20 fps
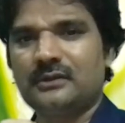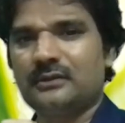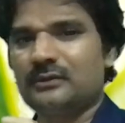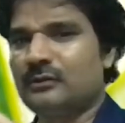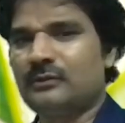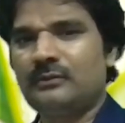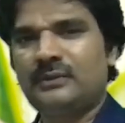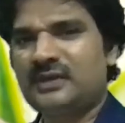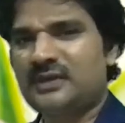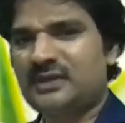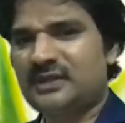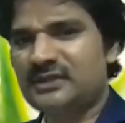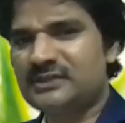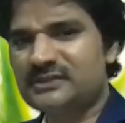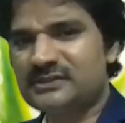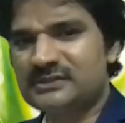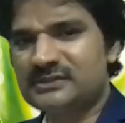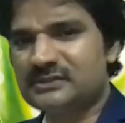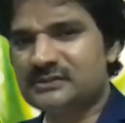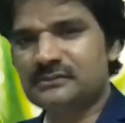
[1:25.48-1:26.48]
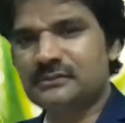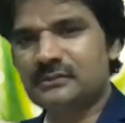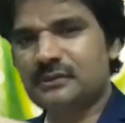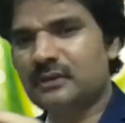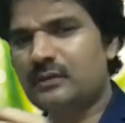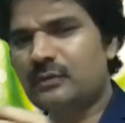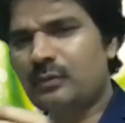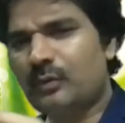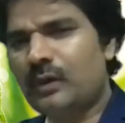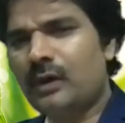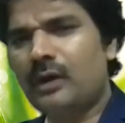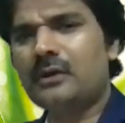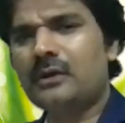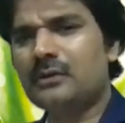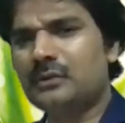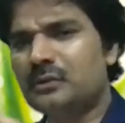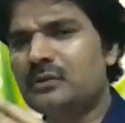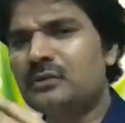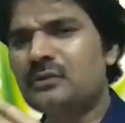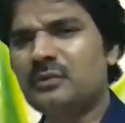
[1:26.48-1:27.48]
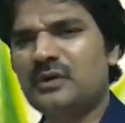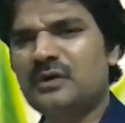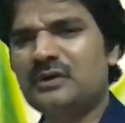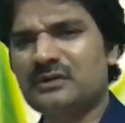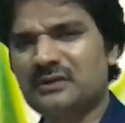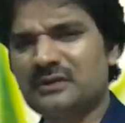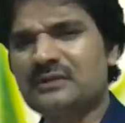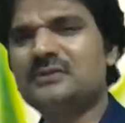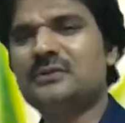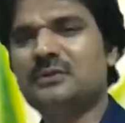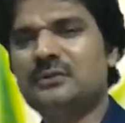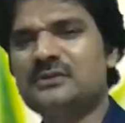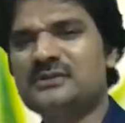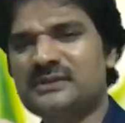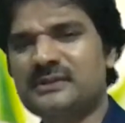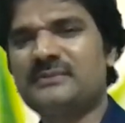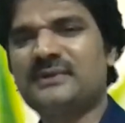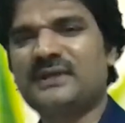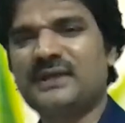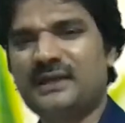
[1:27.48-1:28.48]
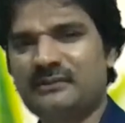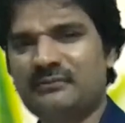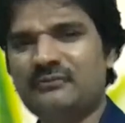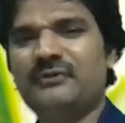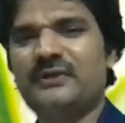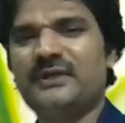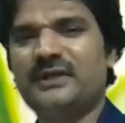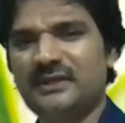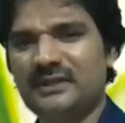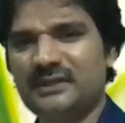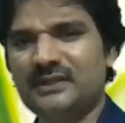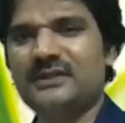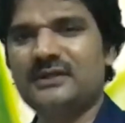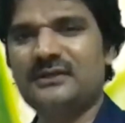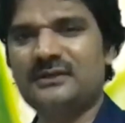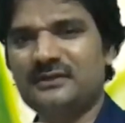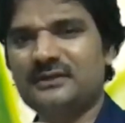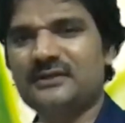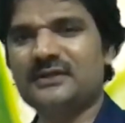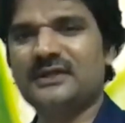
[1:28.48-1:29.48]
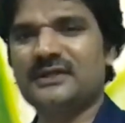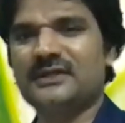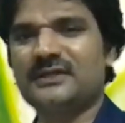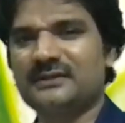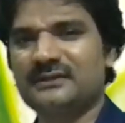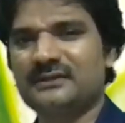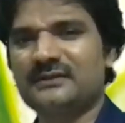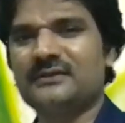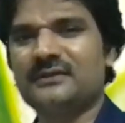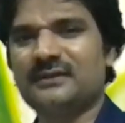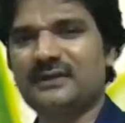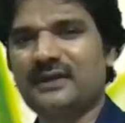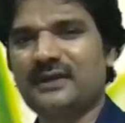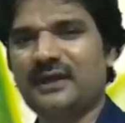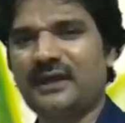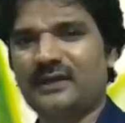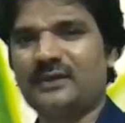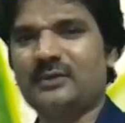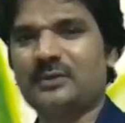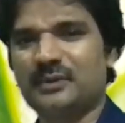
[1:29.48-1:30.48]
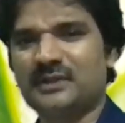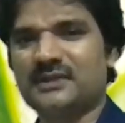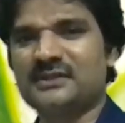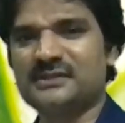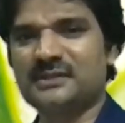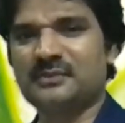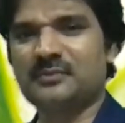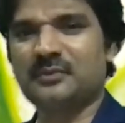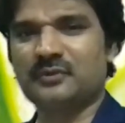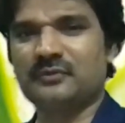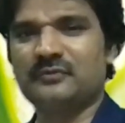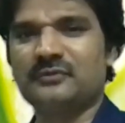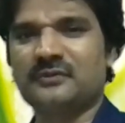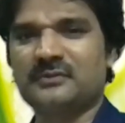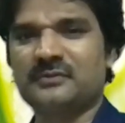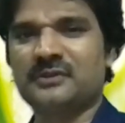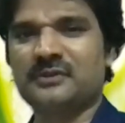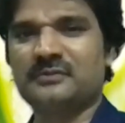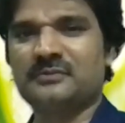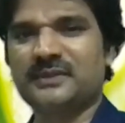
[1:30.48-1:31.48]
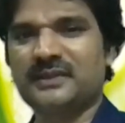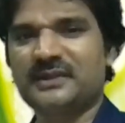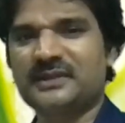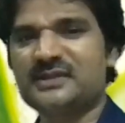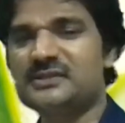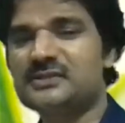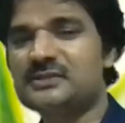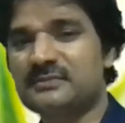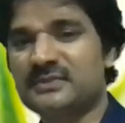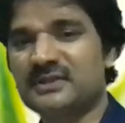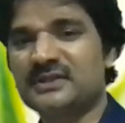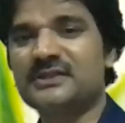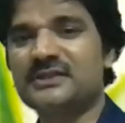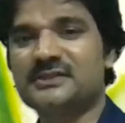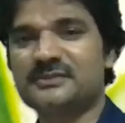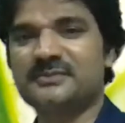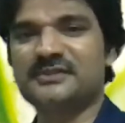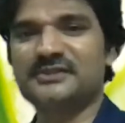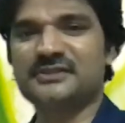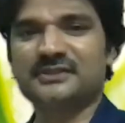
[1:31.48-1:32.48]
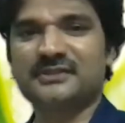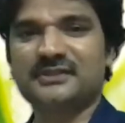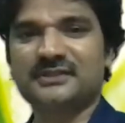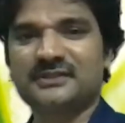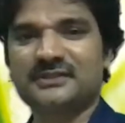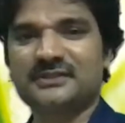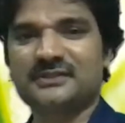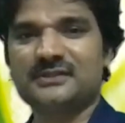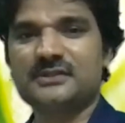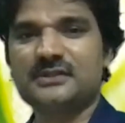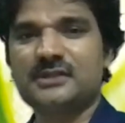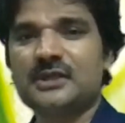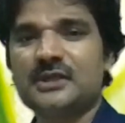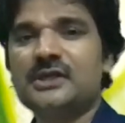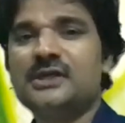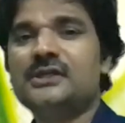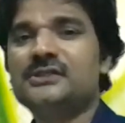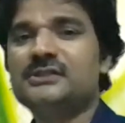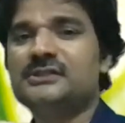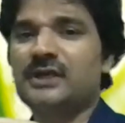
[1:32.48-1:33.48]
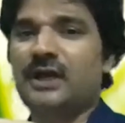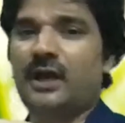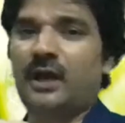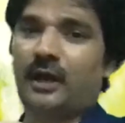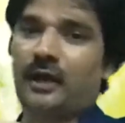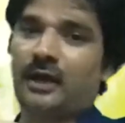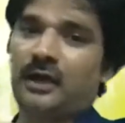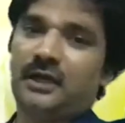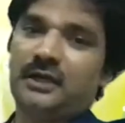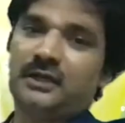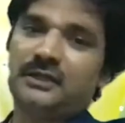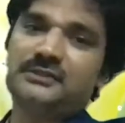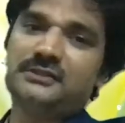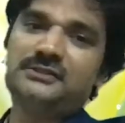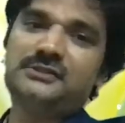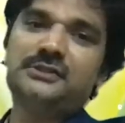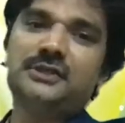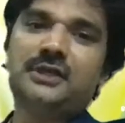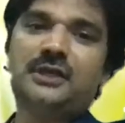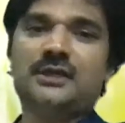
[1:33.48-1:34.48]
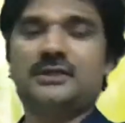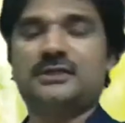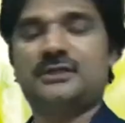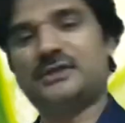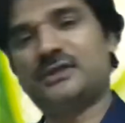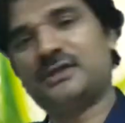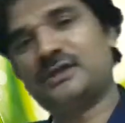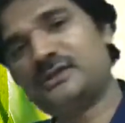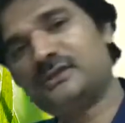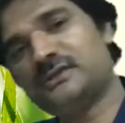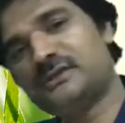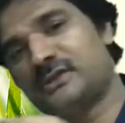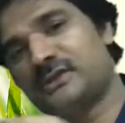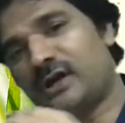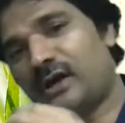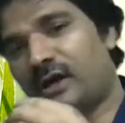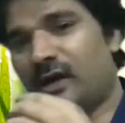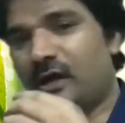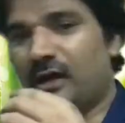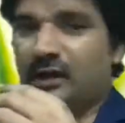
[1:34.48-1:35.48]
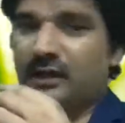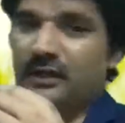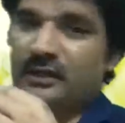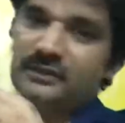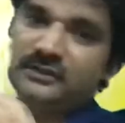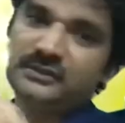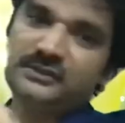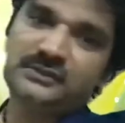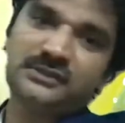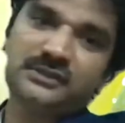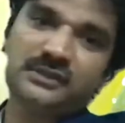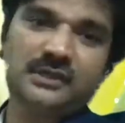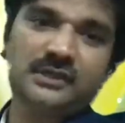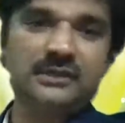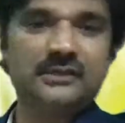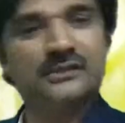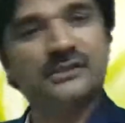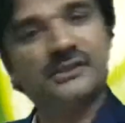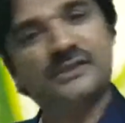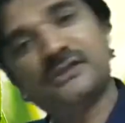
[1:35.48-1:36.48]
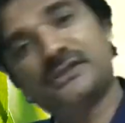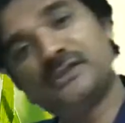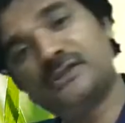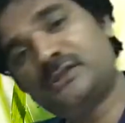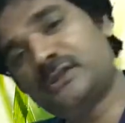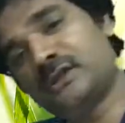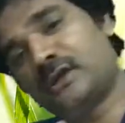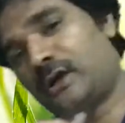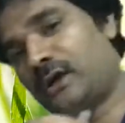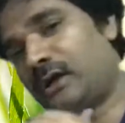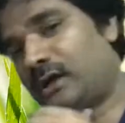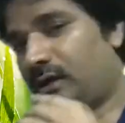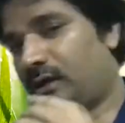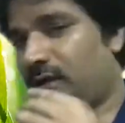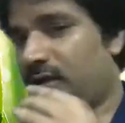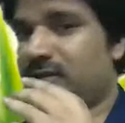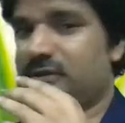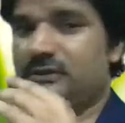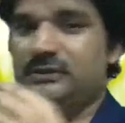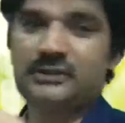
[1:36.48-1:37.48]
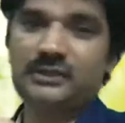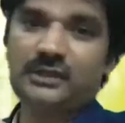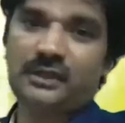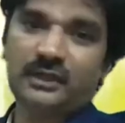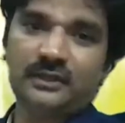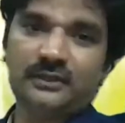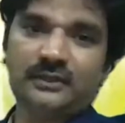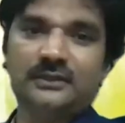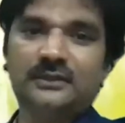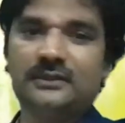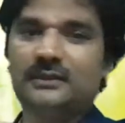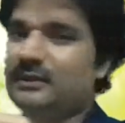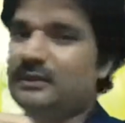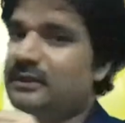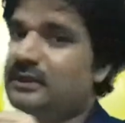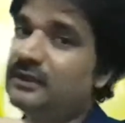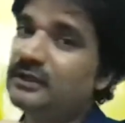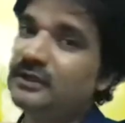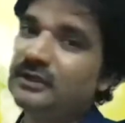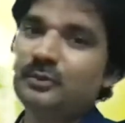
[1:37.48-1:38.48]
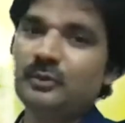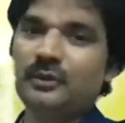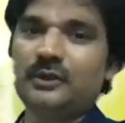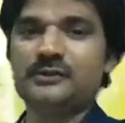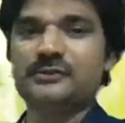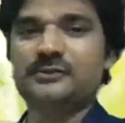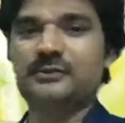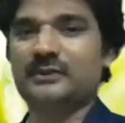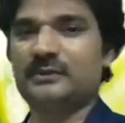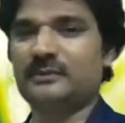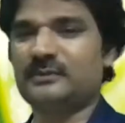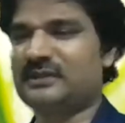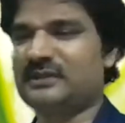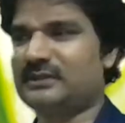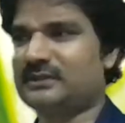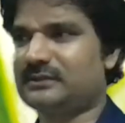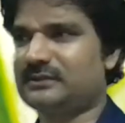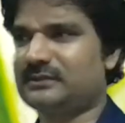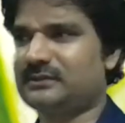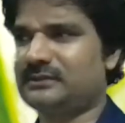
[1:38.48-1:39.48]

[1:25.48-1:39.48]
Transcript: No one teaches, walk, don't walk. Though sometimes we, you know, get hand-holding support from our parents, mother especially. Chal, chal, chal, chal, chal, chal. And it walks with the mother.